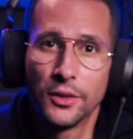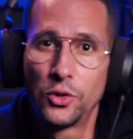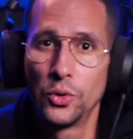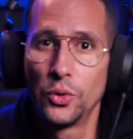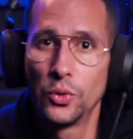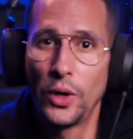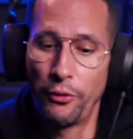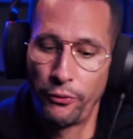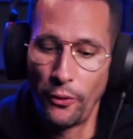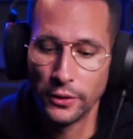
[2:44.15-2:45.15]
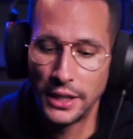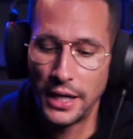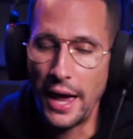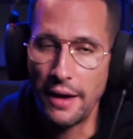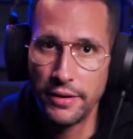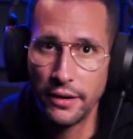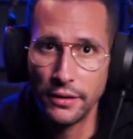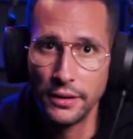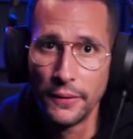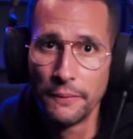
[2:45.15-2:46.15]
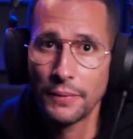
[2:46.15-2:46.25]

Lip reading: to a phone that I have here.